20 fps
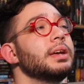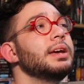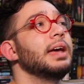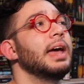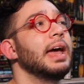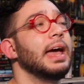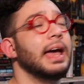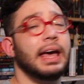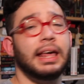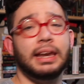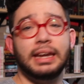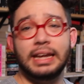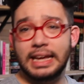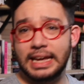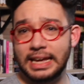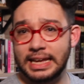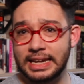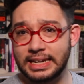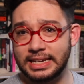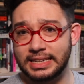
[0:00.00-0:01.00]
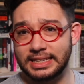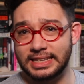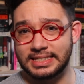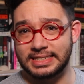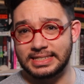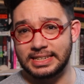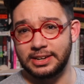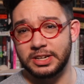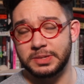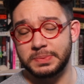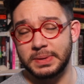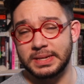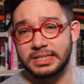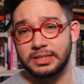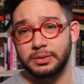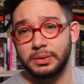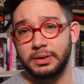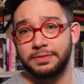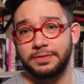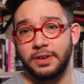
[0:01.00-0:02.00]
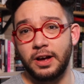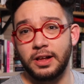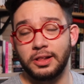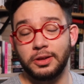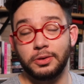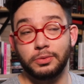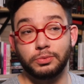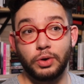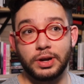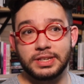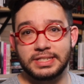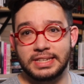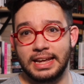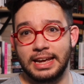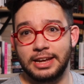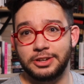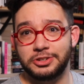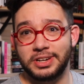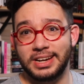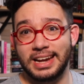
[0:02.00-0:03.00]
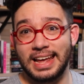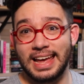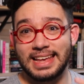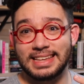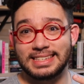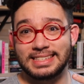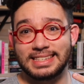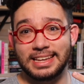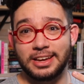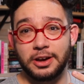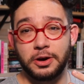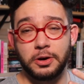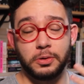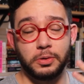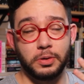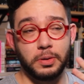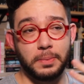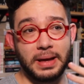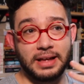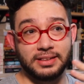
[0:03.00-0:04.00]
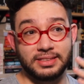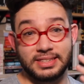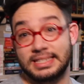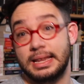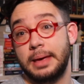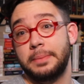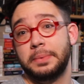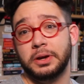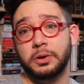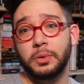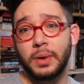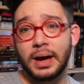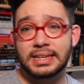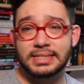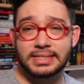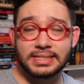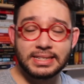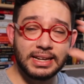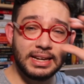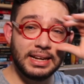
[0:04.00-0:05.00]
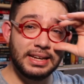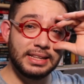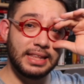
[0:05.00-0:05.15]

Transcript: And in this series, basically, we follow Royce and Hadrian as they go about this epic quest